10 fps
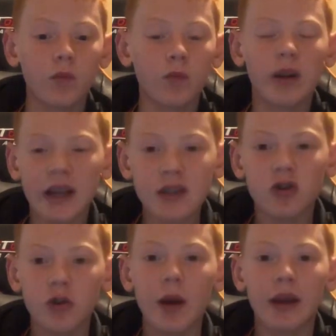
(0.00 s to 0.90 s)
We need to
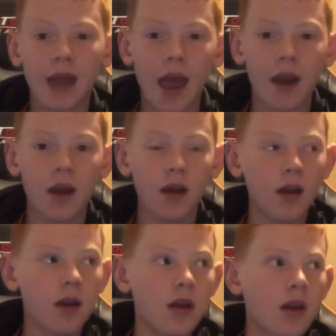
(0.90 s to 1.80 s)
do it again.
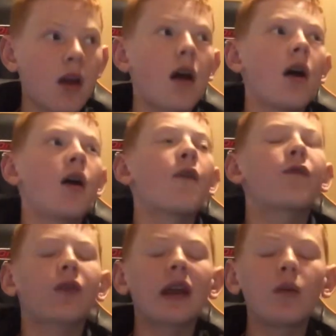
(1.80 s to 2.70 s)

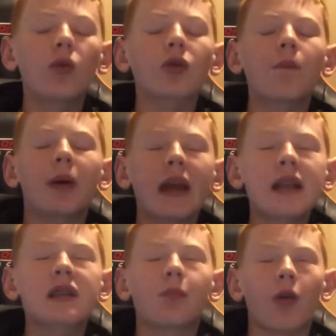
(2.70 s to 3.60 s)
Fleetwood and
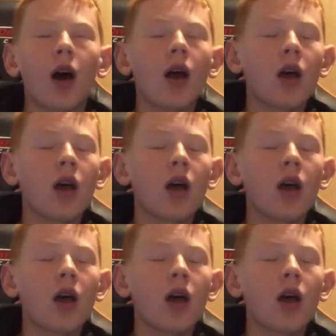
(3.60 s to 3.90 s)
Peterborough,